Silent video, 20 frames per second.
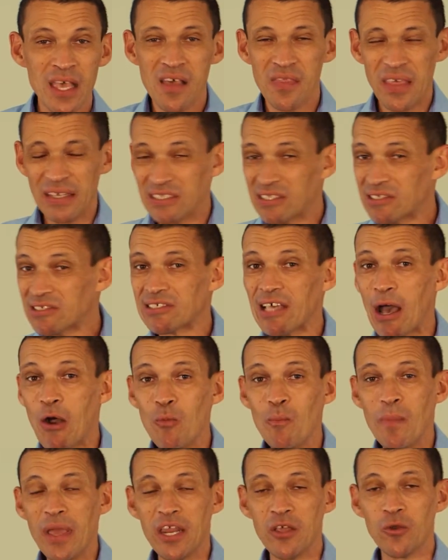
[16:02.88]
There's
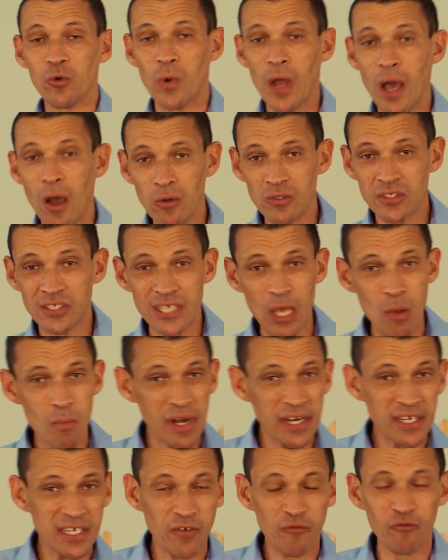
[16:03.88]
so many roads, so
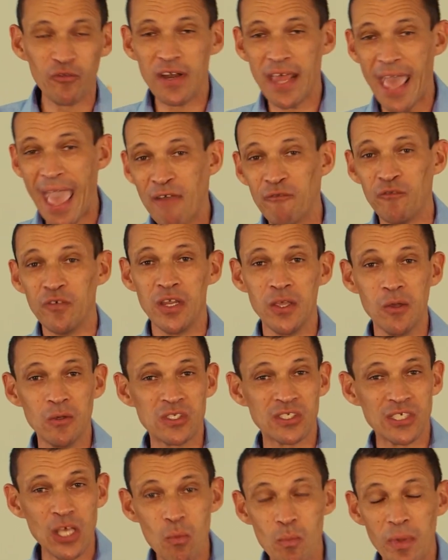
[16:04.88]
many different
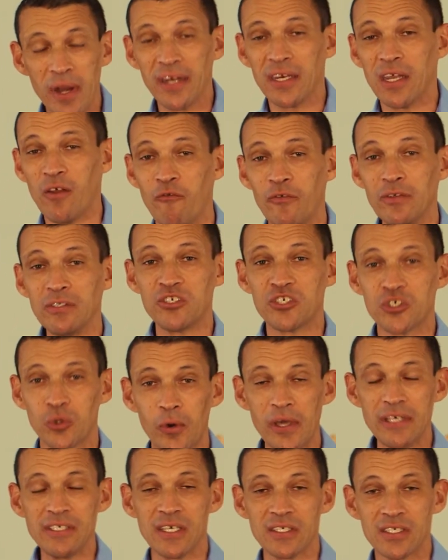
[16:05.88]
avenues, so many different
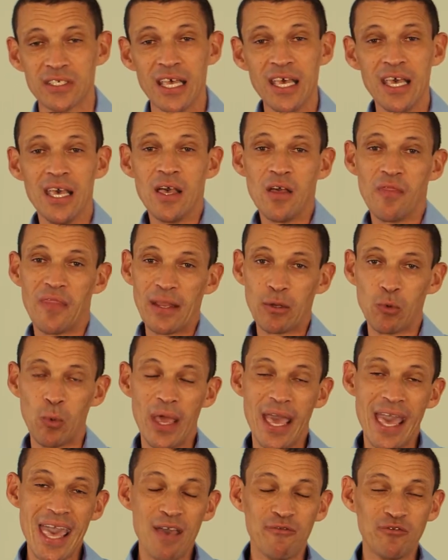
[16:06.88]
choices that
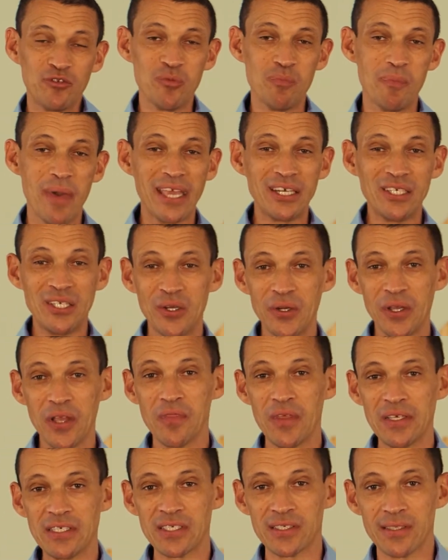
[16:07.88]
we have to make
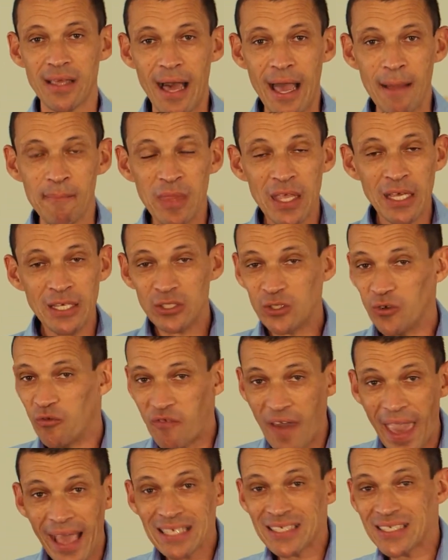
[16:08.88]
during this time. To
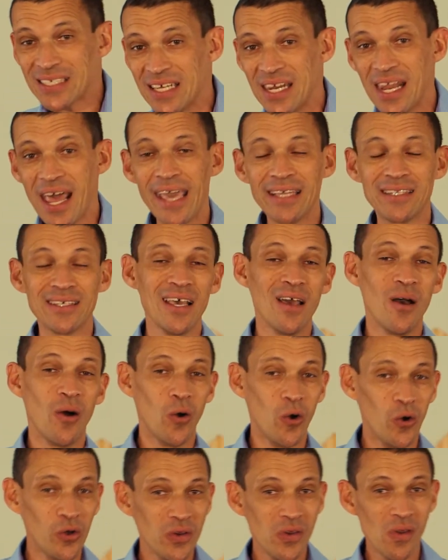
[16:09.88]
vaccinate
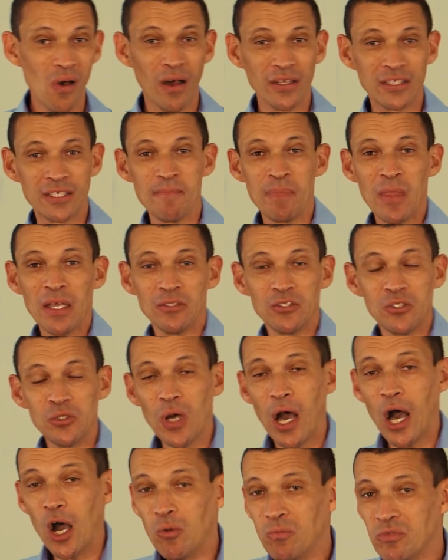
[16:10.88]
or not,
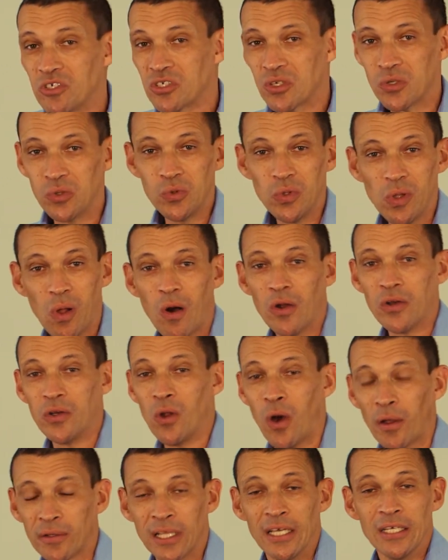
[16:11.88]
to homeschool or
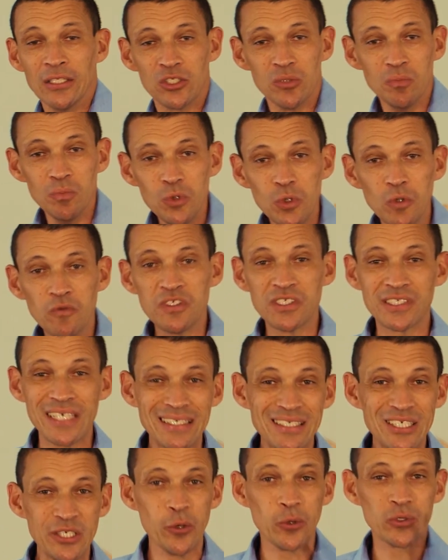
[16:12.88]
not, to move
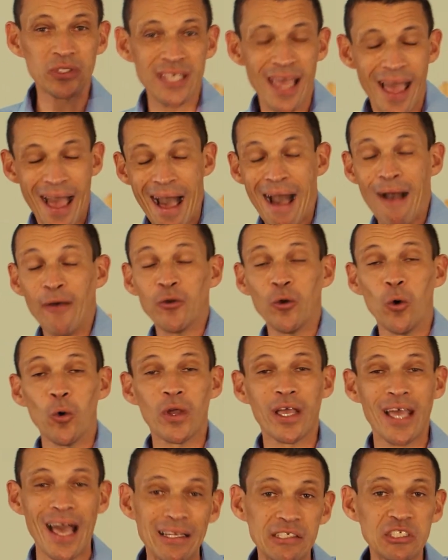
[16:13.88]
city or town or
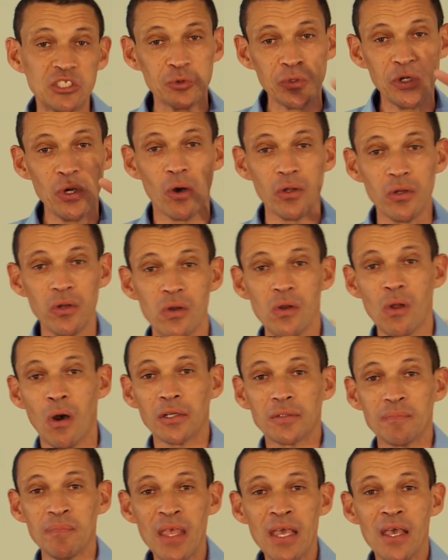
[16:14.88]
country or
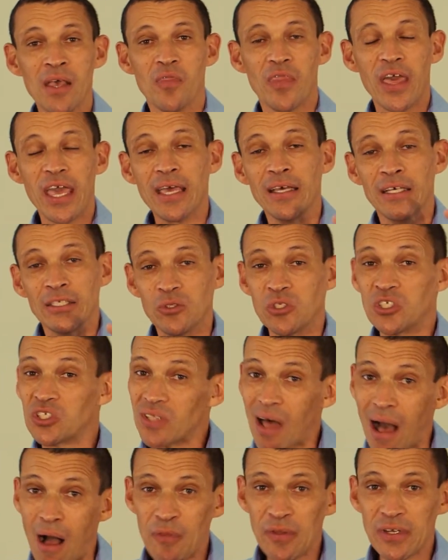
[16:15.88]
not, there to
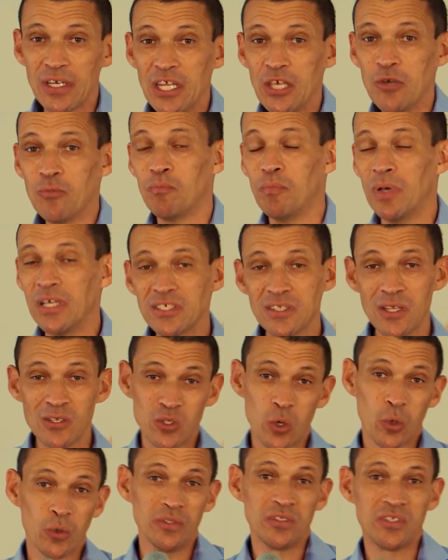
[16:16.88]
start that new
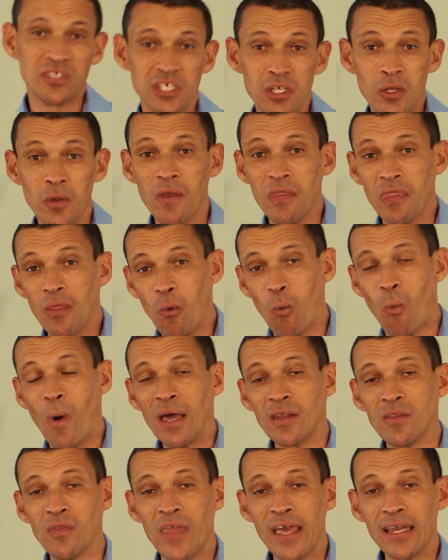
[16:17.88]
business or continue in the
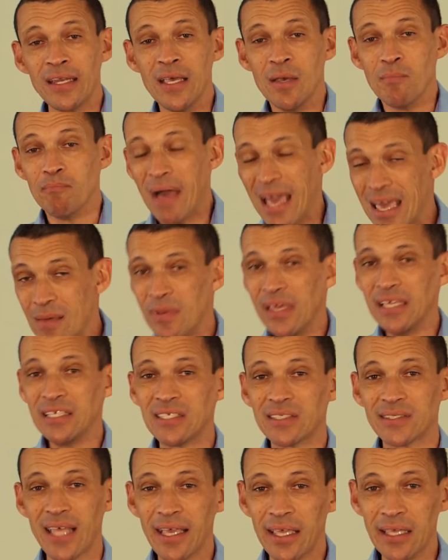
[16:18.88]
one that maybe
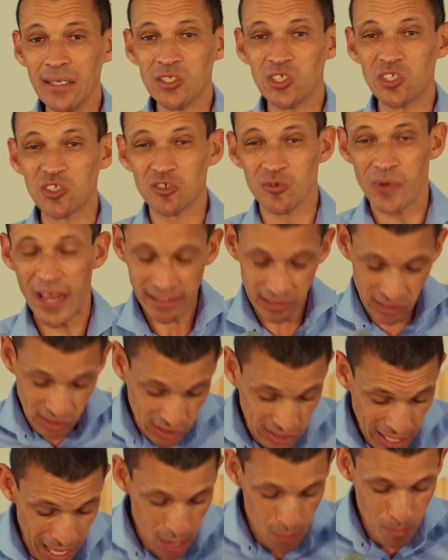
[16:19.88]
is taking strain.
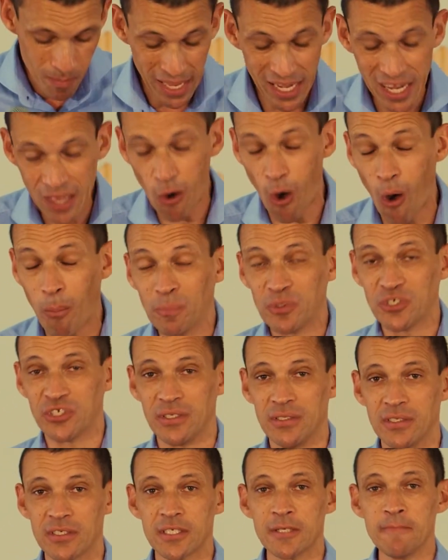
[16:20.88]
So many
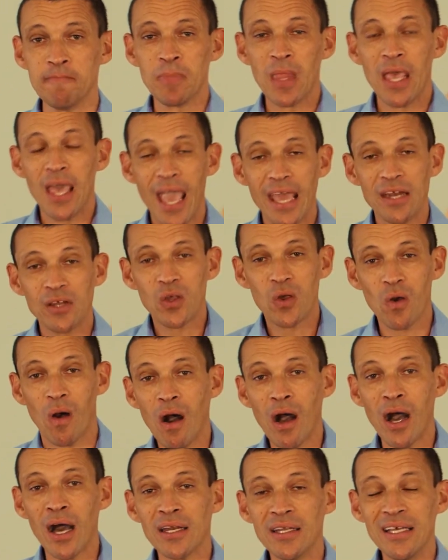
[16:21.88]
options. And
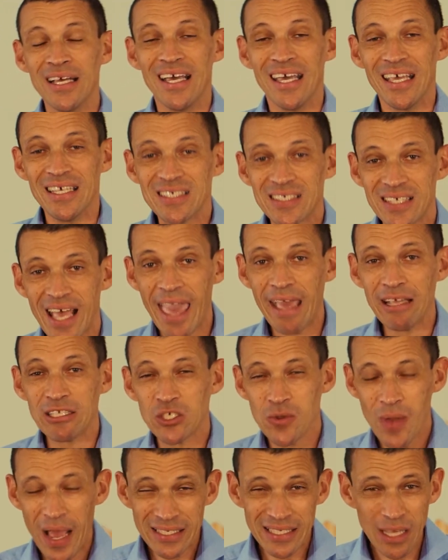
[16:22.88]
God is saying
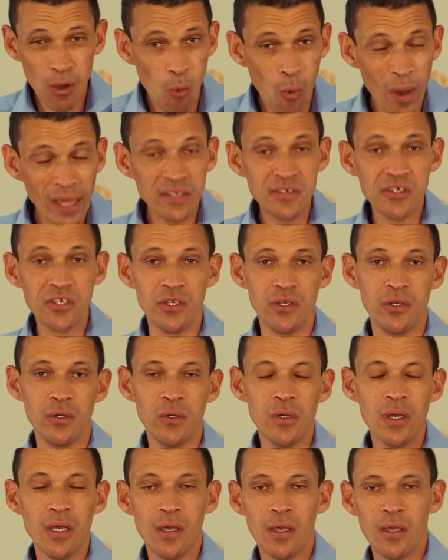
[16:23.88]
to us, I want you